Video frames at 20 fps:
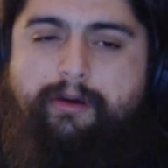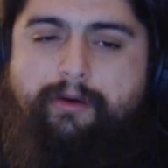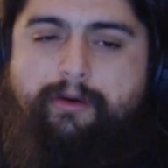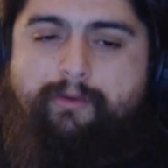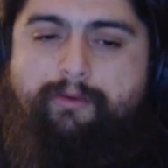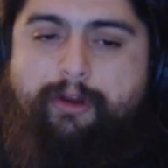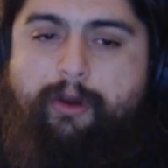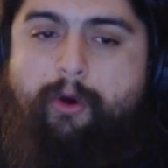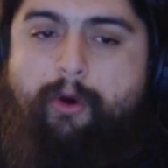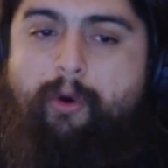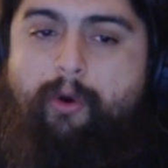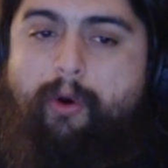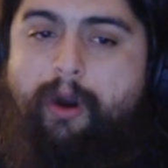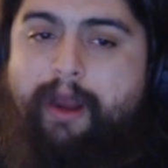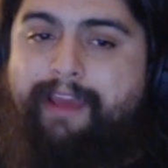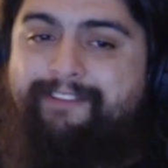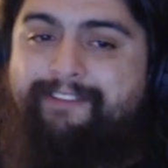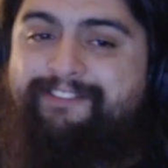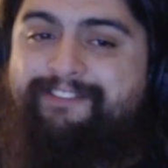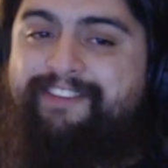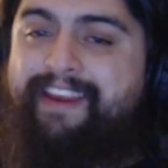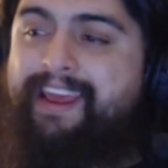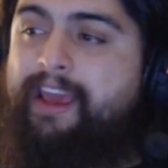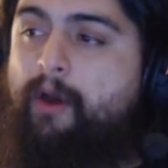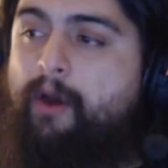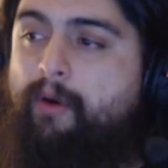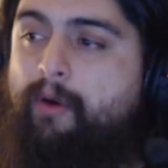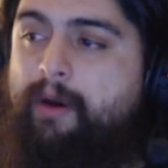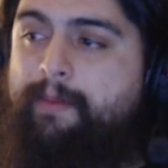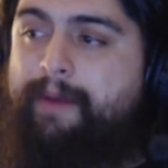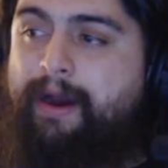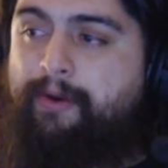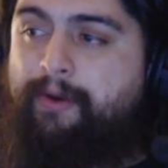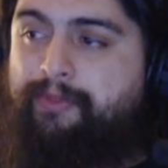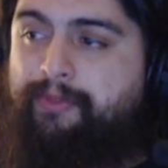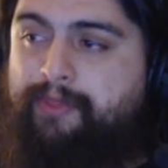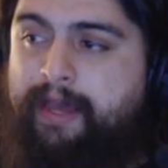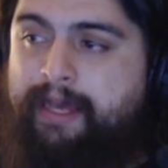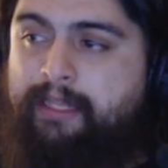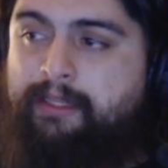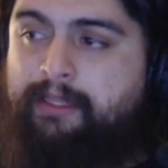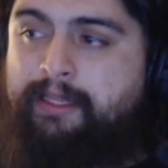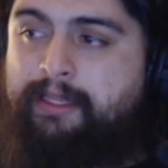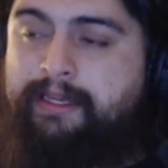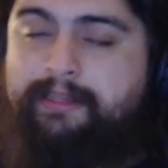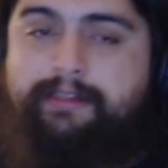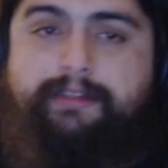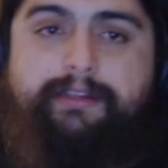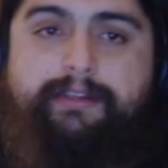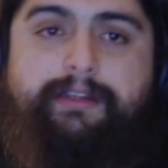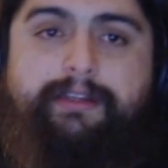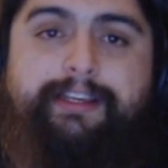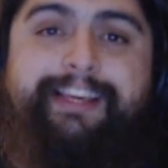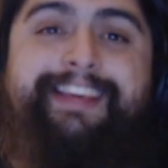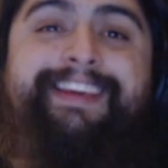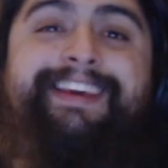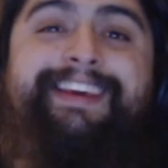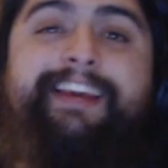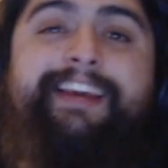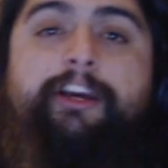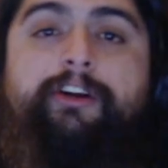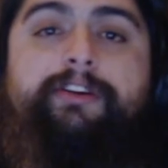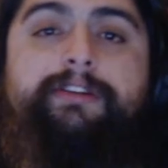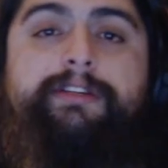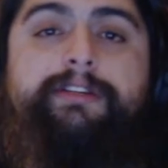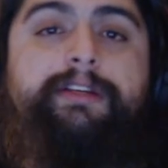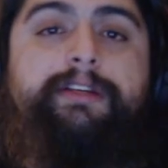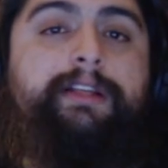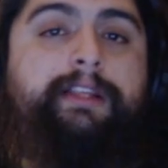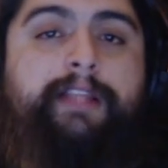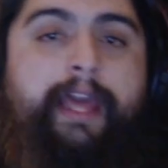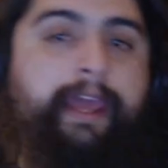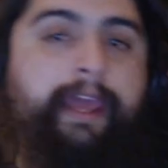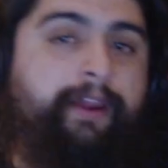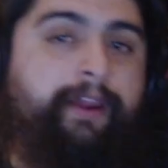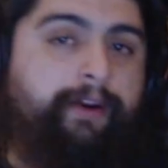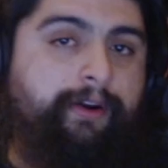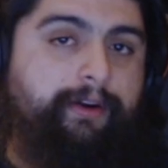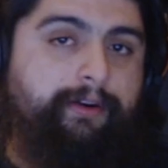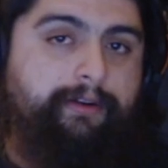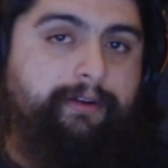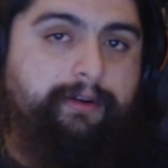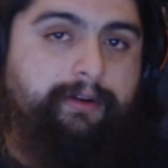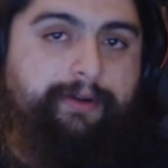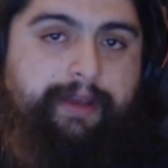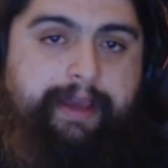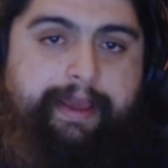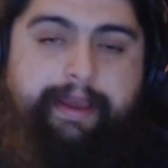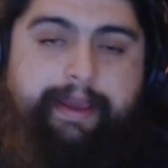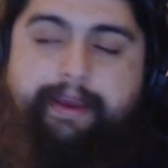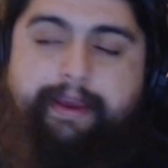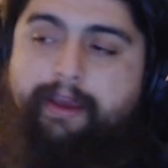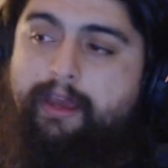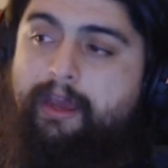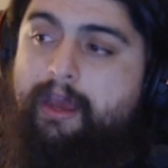record a video about that list years later, okay?